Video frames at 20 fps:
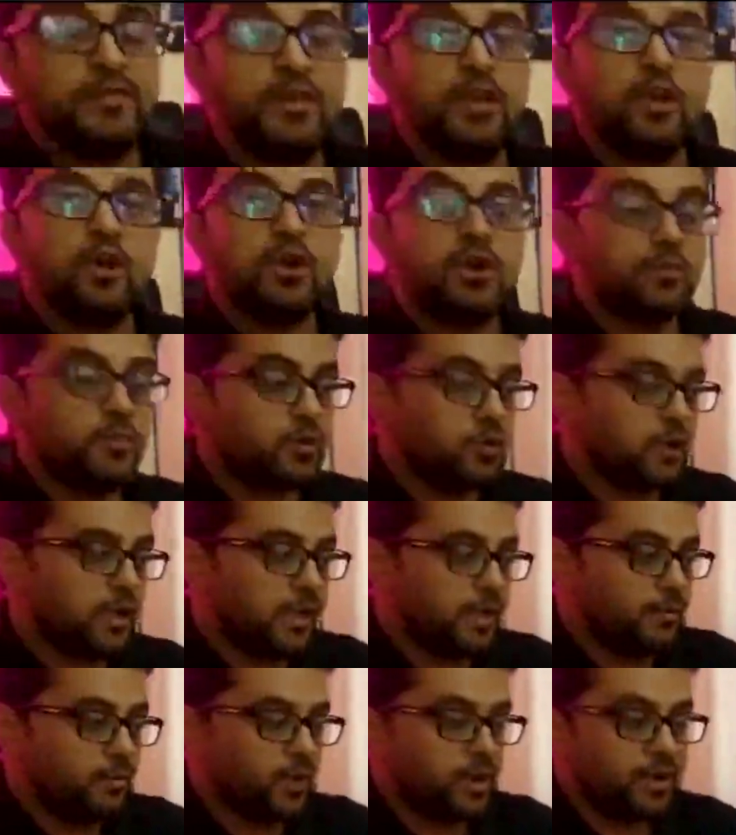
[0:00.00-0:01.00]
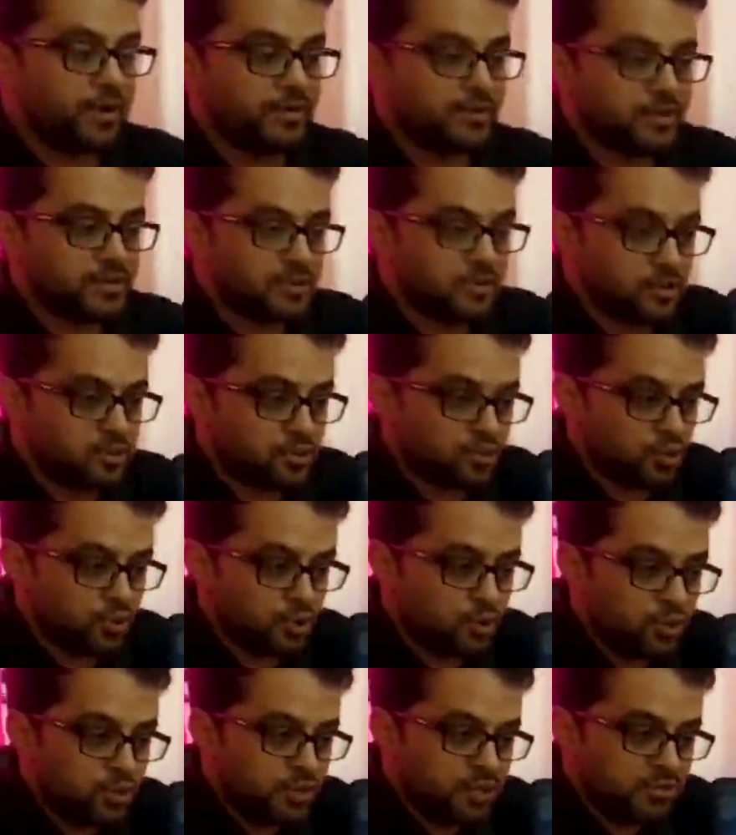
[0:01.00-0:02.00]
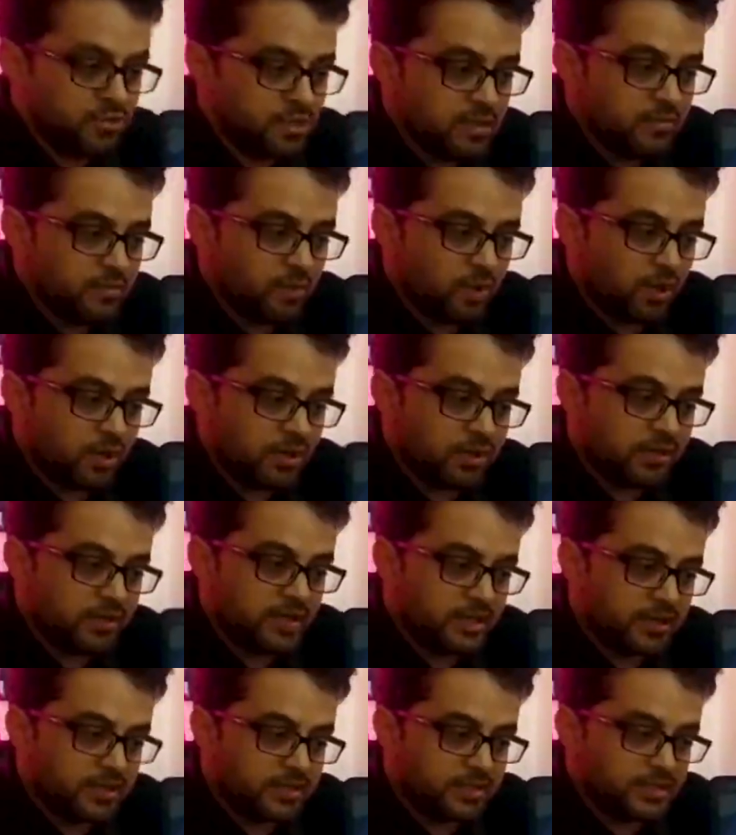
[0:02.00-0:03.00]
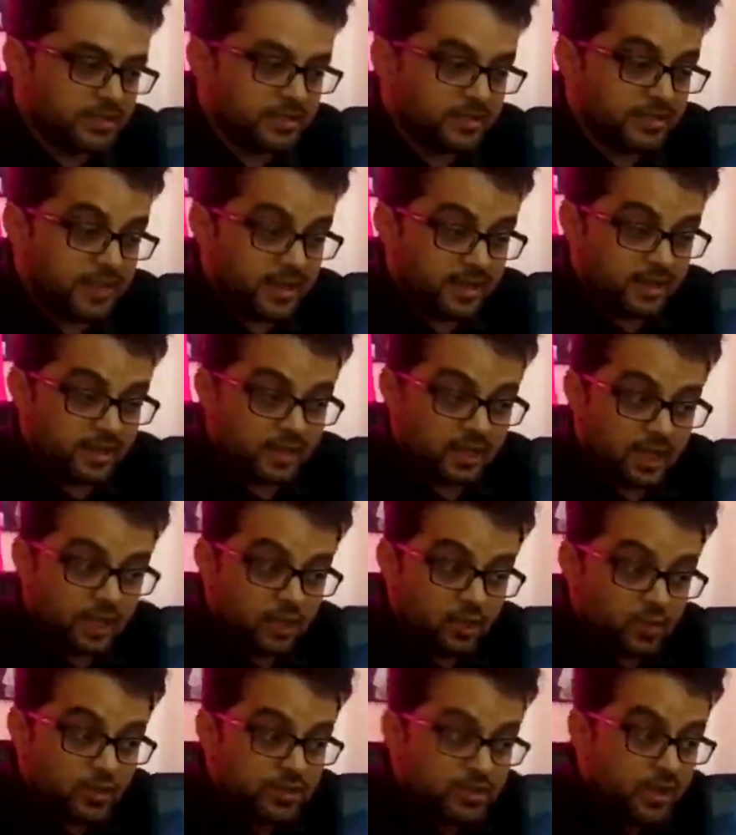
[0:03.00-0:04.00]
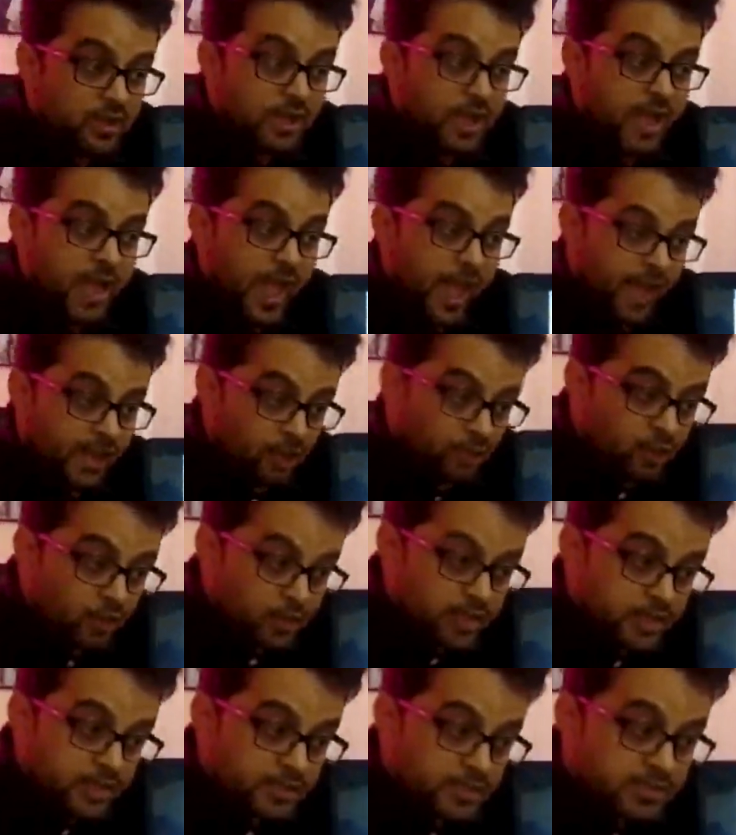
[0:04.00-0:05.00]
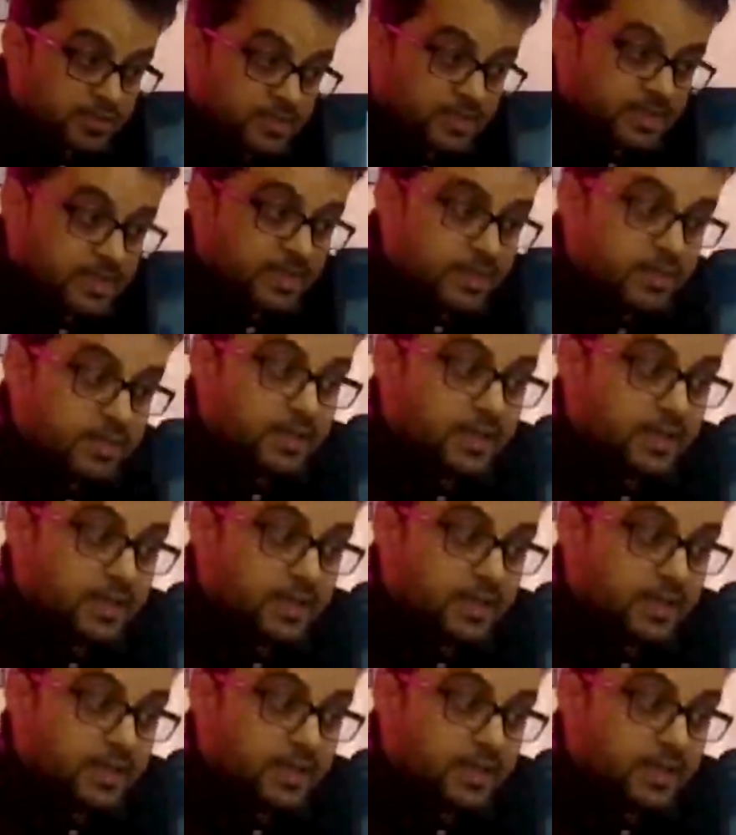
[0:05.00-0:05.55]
we talk about laboratories, so 3 important things that includes accuracy,